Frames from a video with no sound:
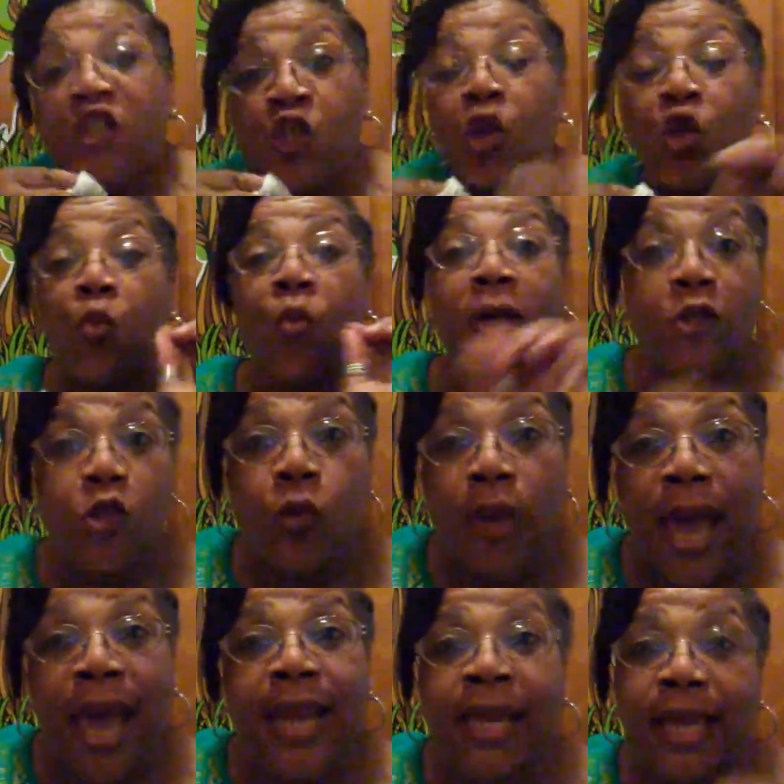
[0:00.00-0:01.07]
so you want to
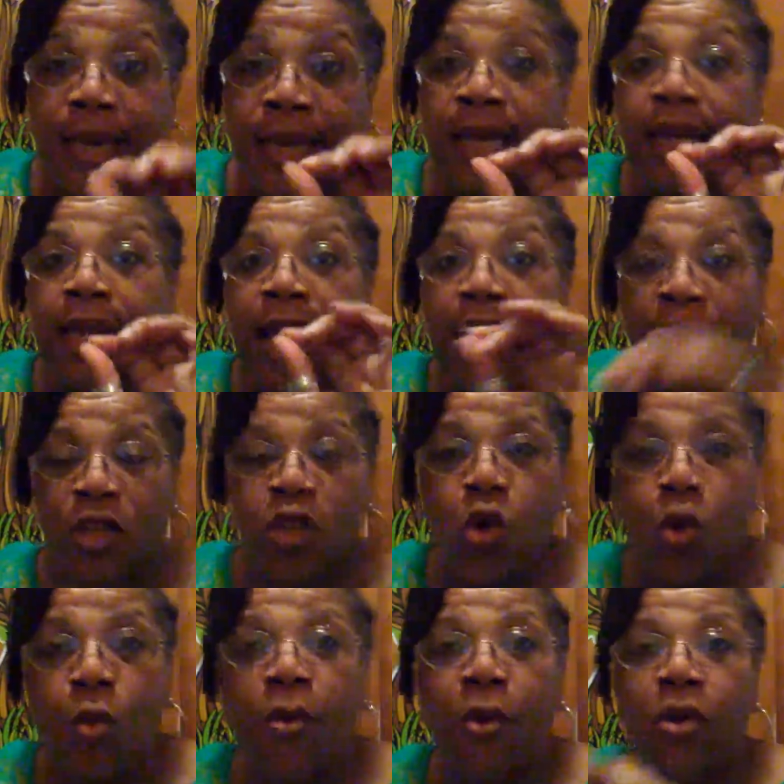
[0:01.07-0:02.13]
do that in
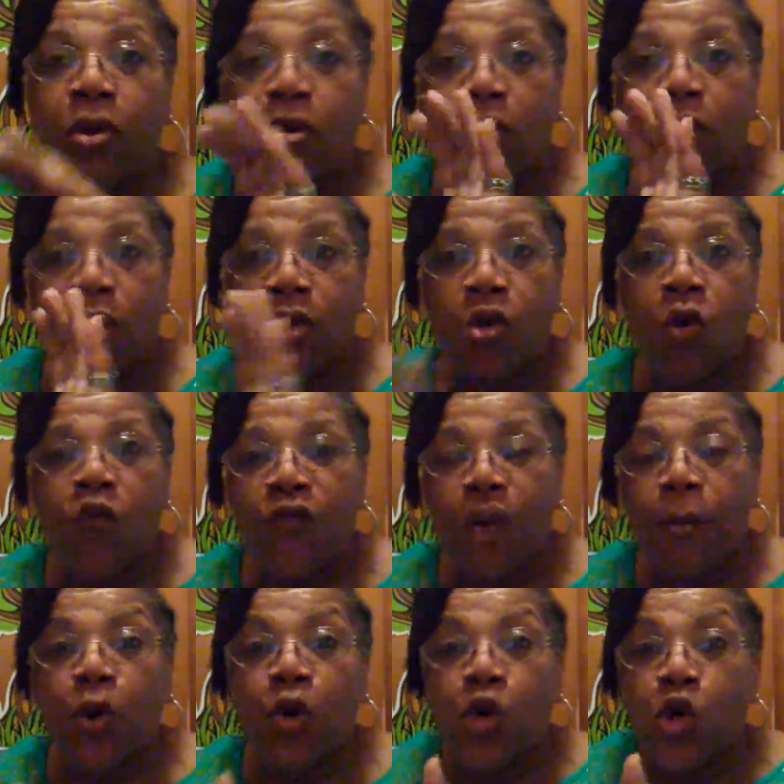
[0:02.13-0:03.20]
October or
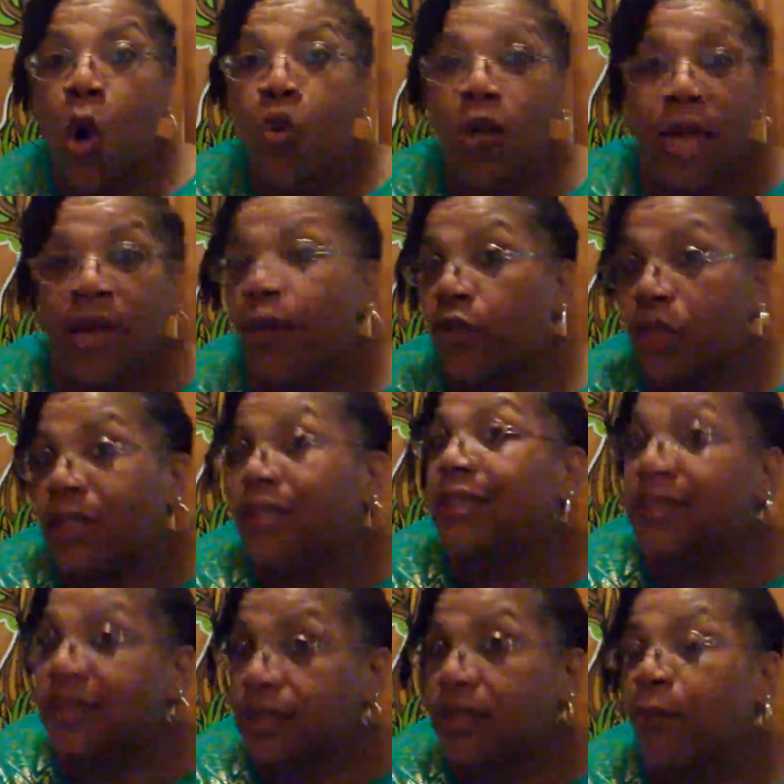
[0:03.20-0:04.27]
November, no later than
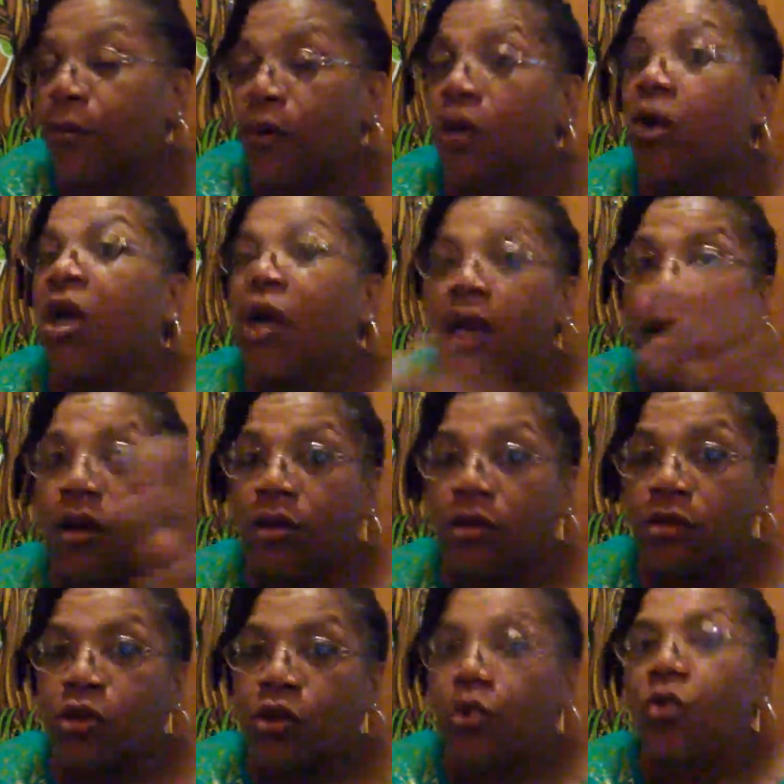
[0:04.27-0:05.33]
December.
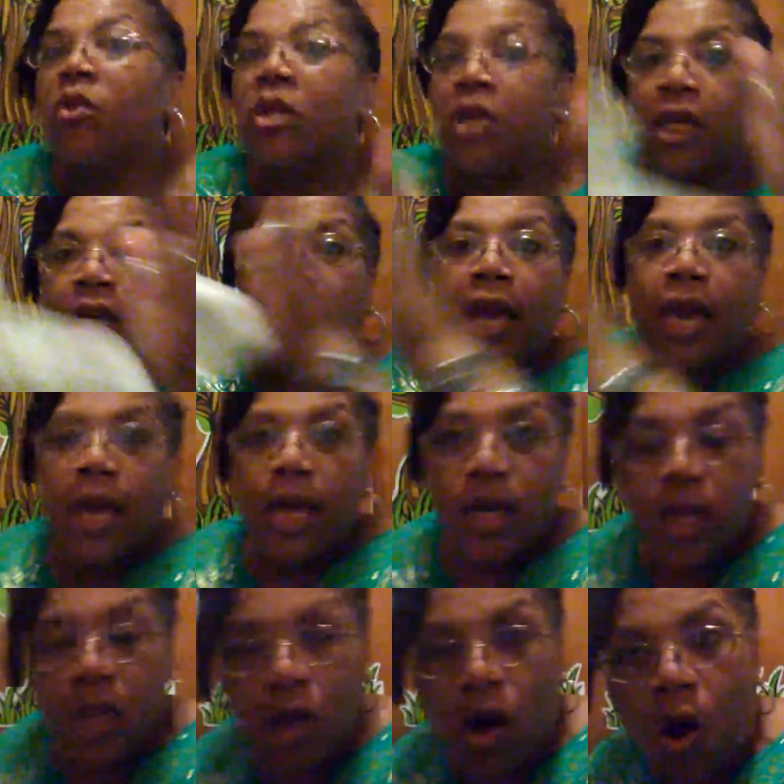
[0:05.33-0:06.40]
So you can get
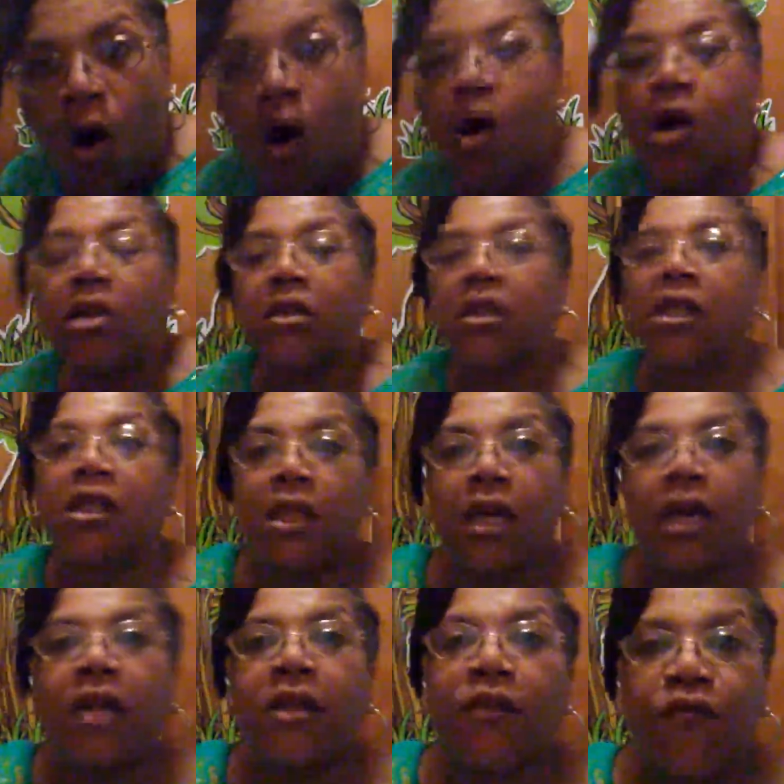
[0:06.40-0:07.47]
ahead of all the
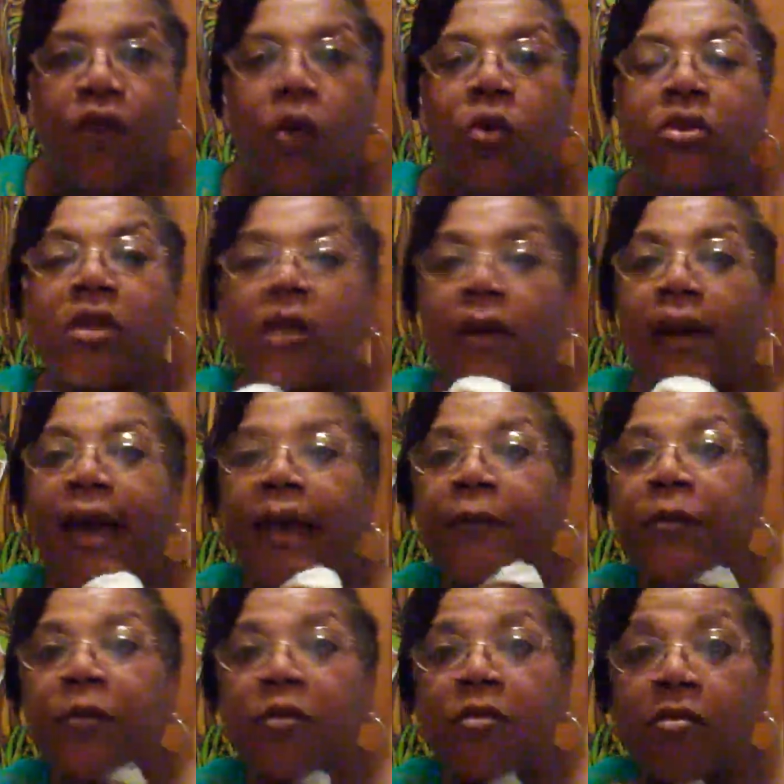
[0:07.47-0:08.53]
other folks, okay?